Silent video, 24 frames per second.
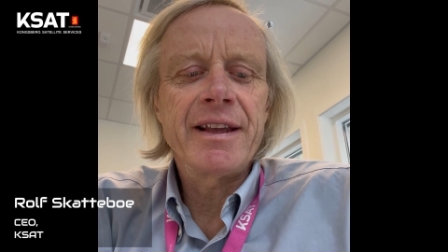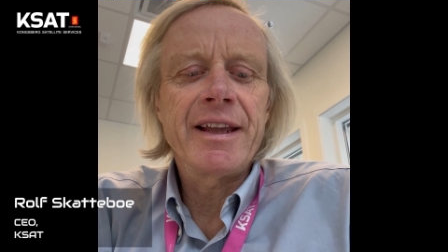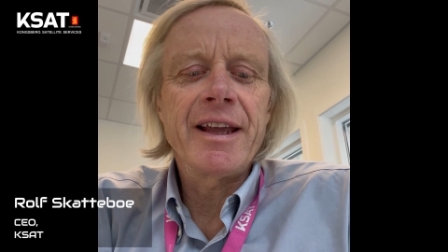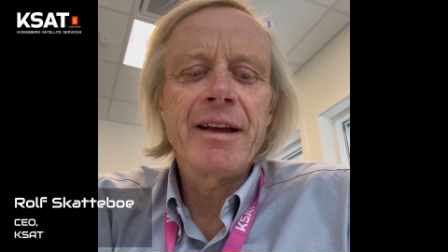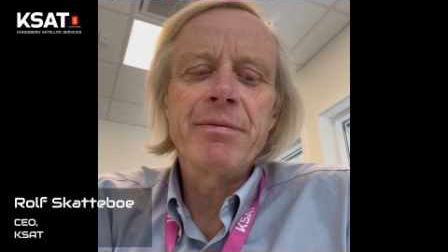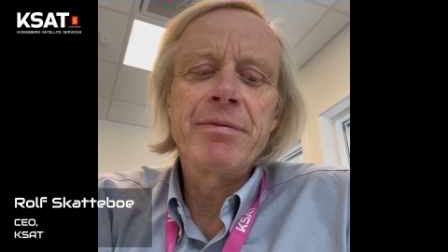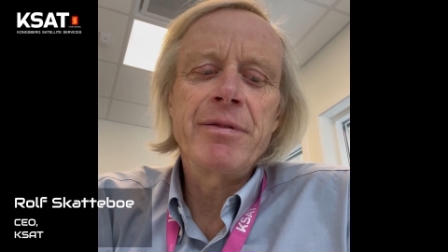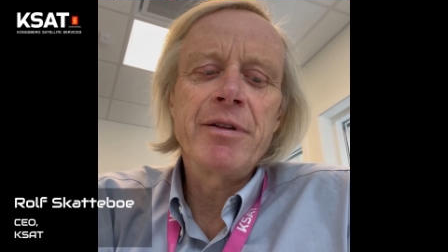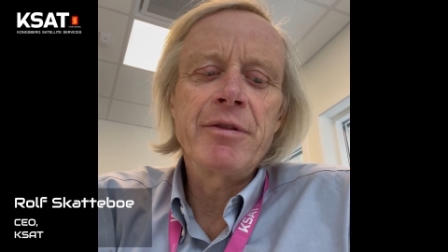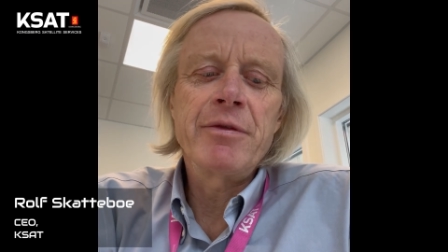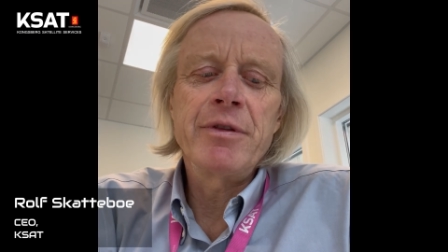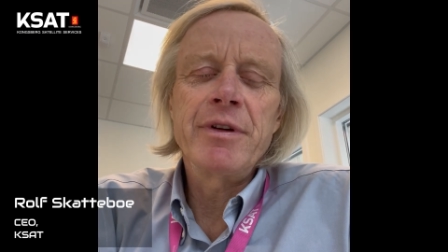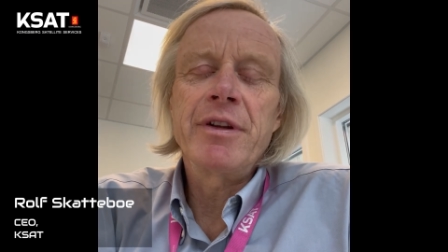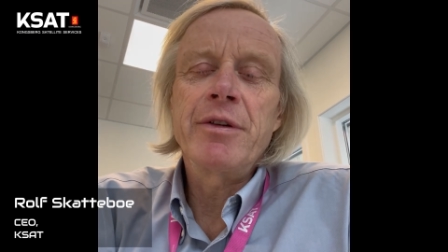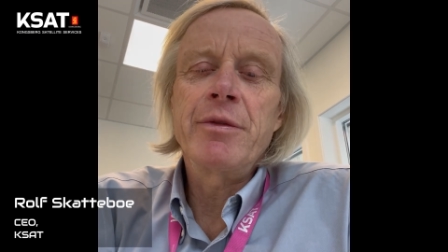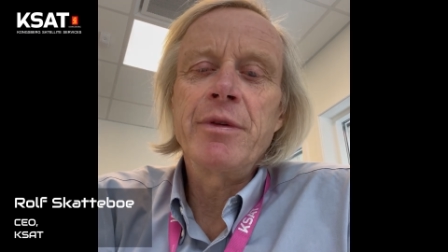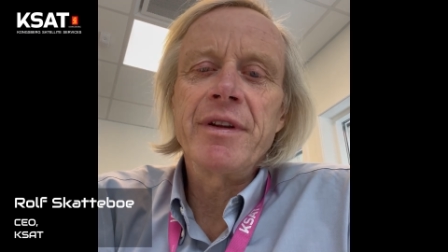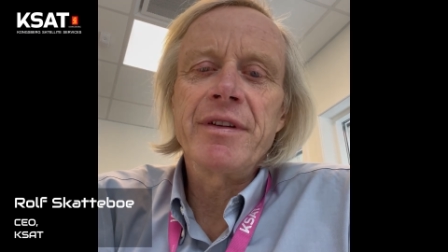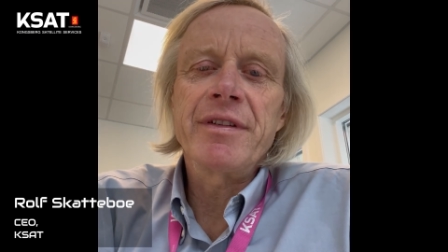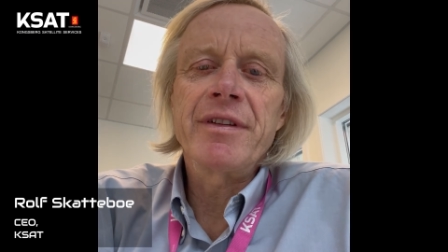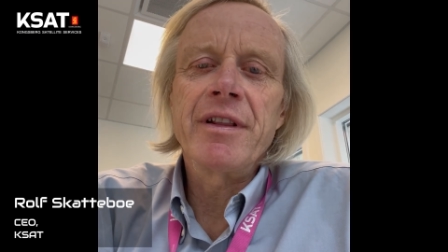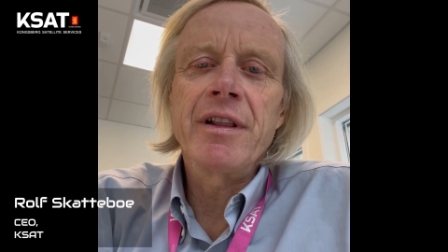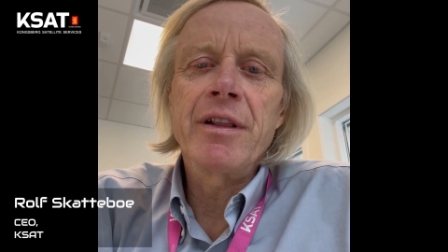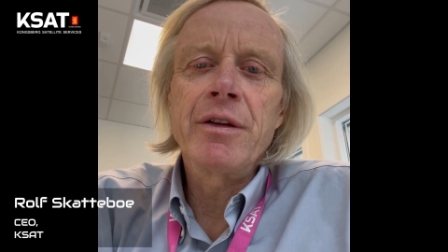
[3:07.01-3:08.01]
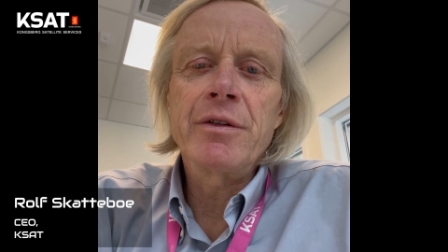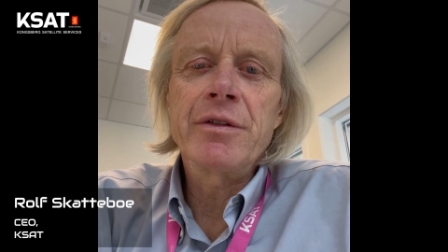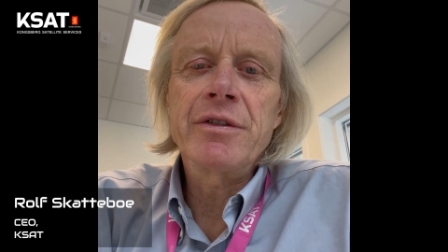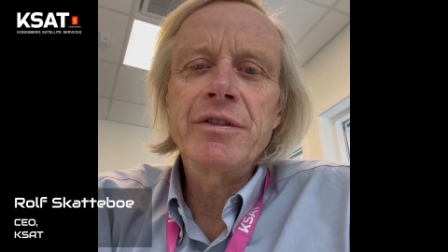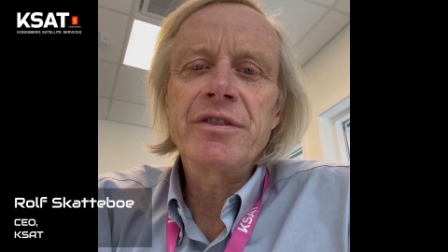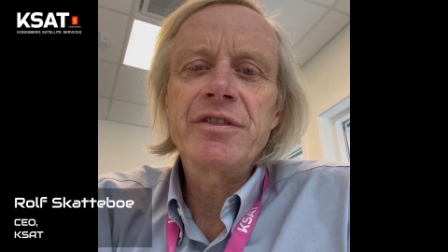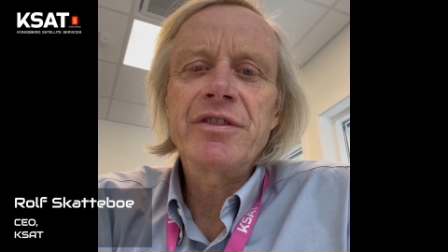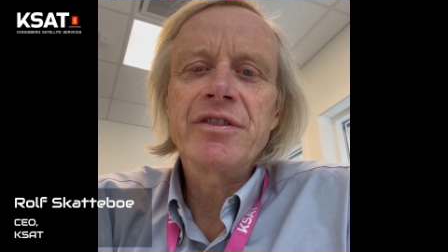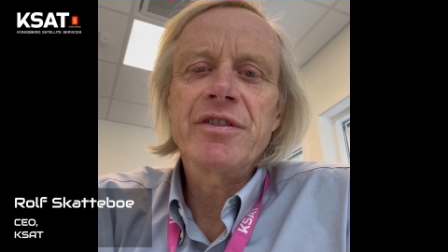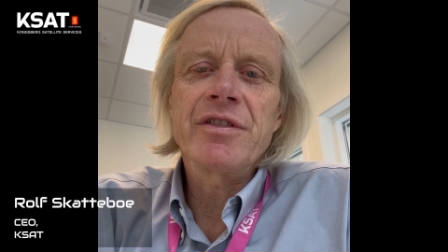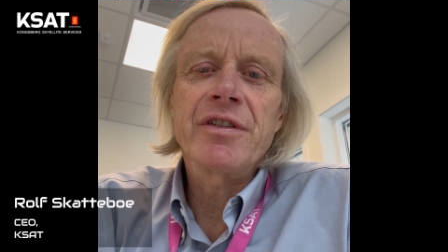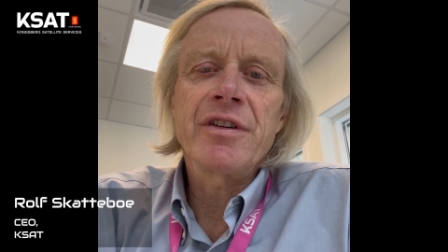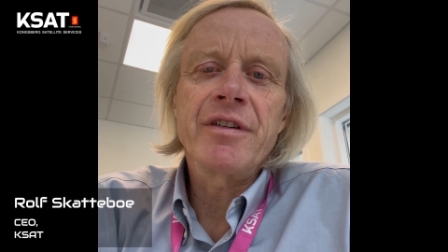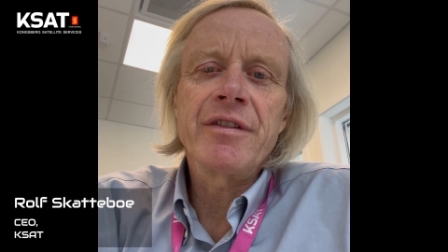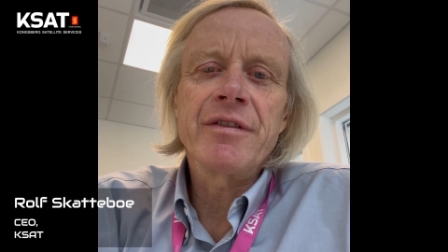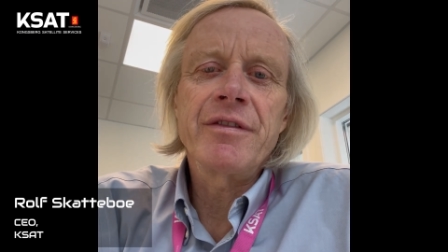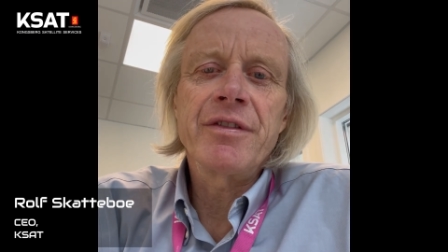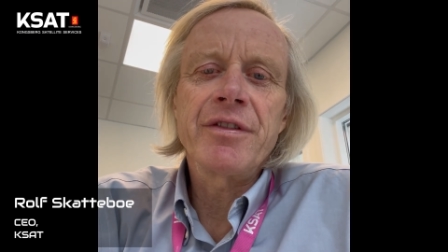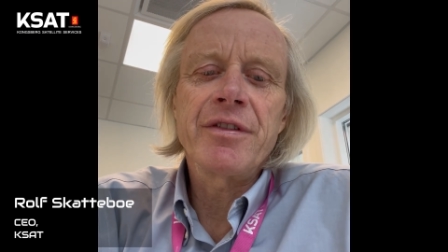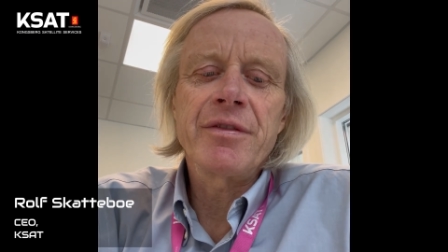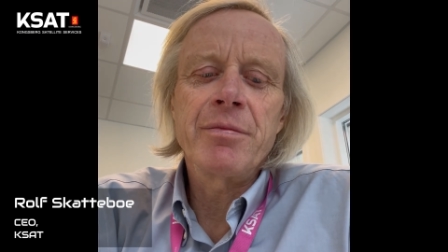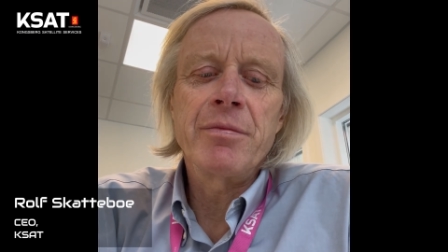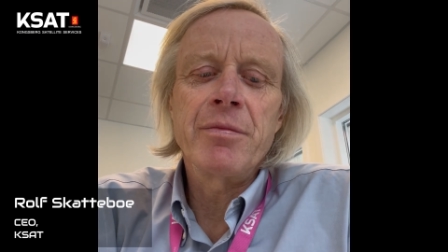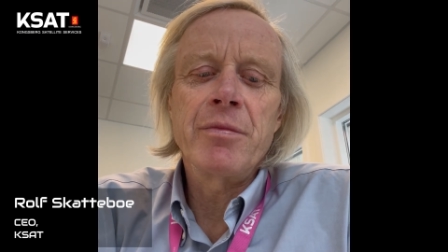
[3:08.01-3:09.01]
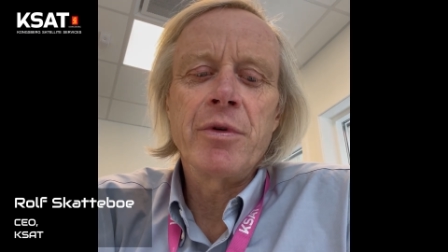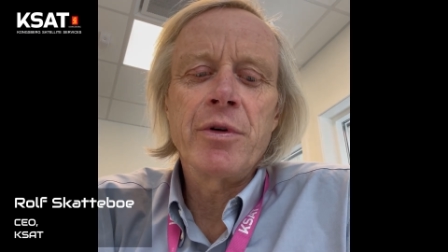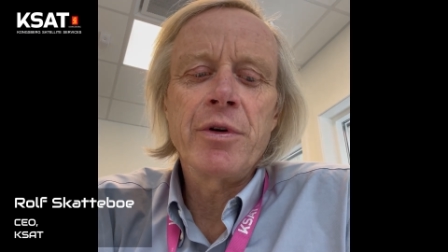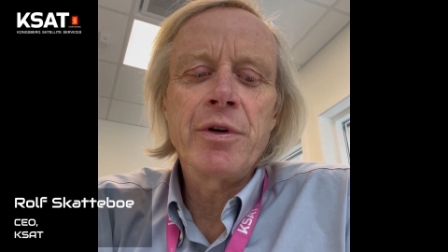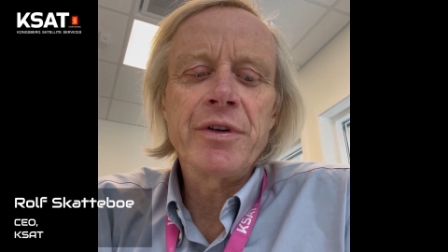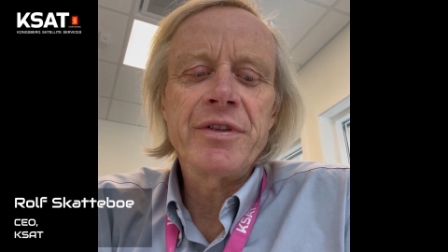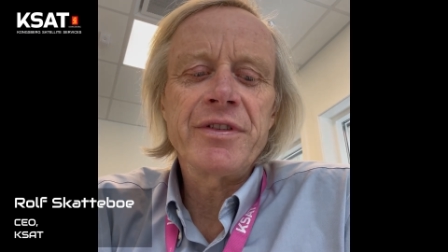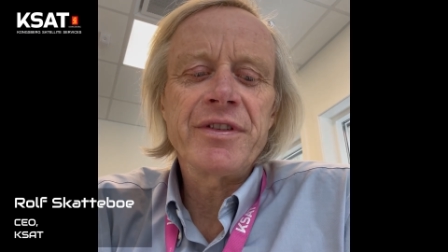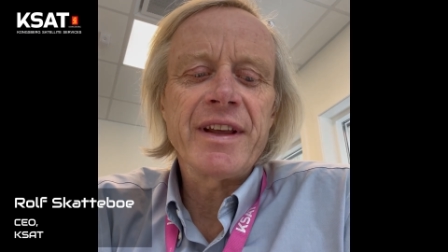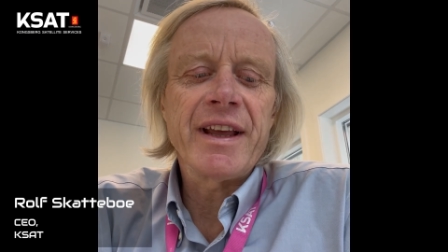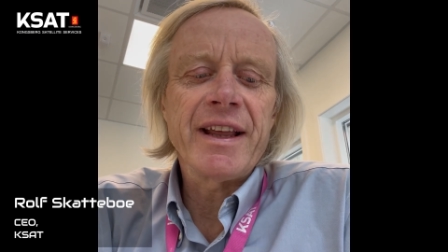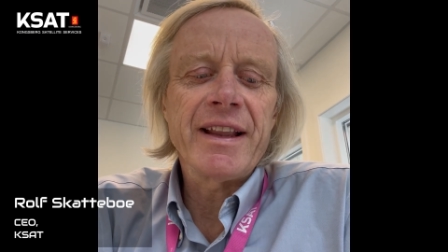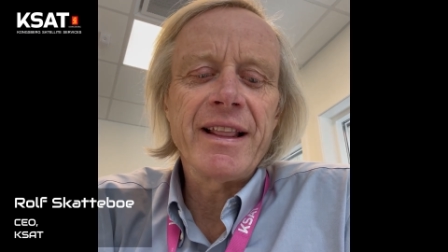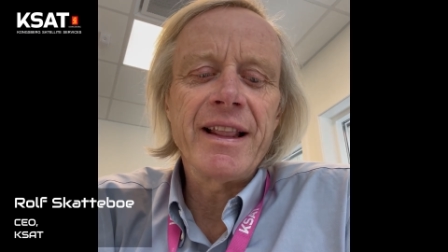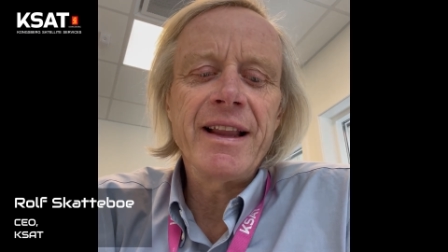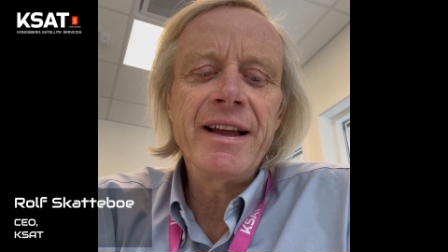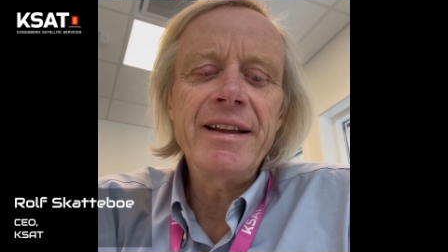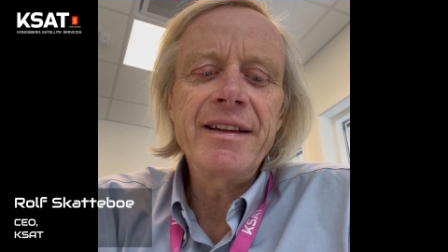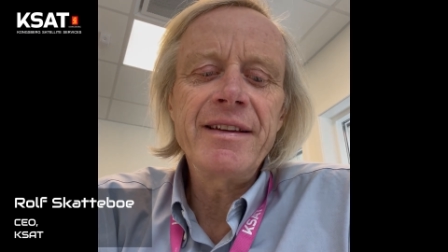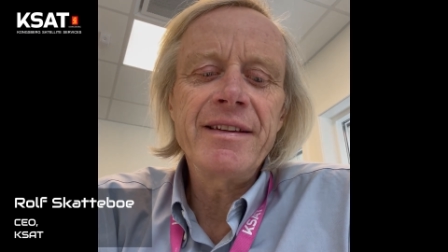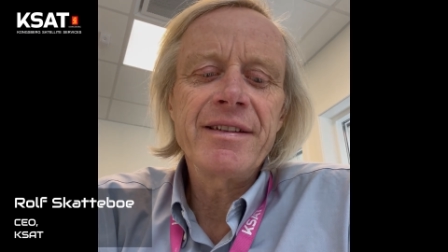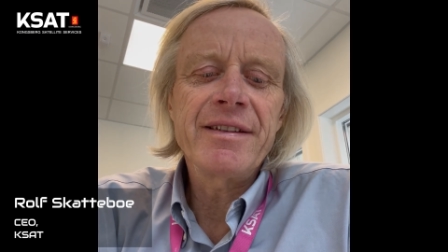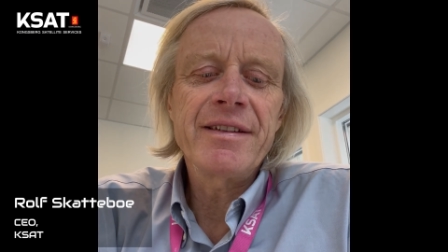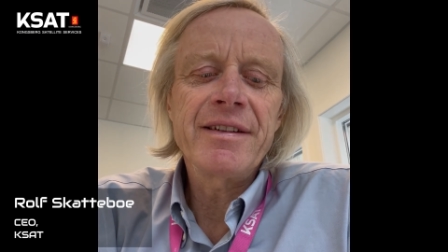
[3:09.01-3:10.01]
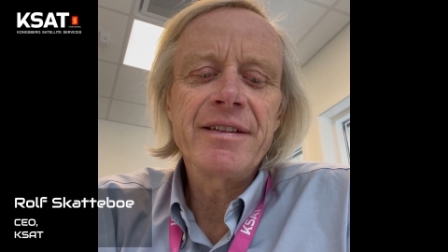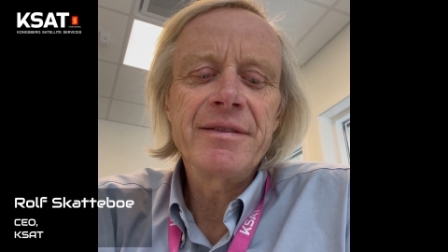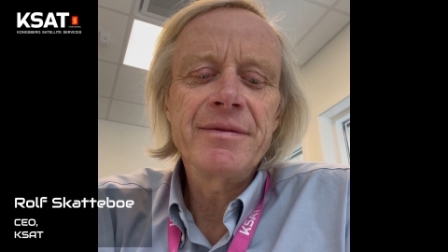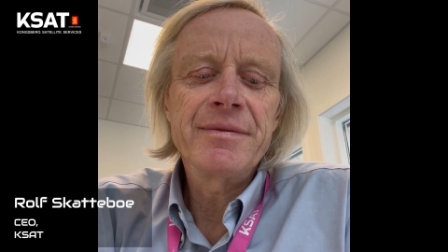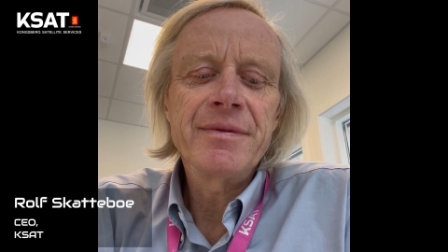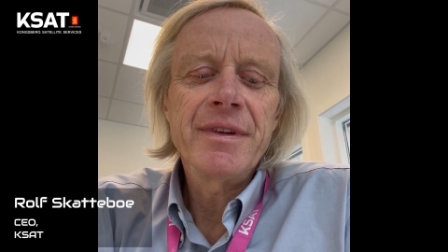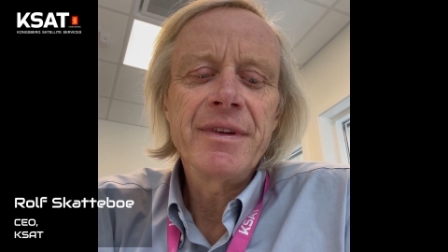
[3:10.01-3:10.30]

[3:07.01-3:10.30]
Kepler with the recent launch of more satellites.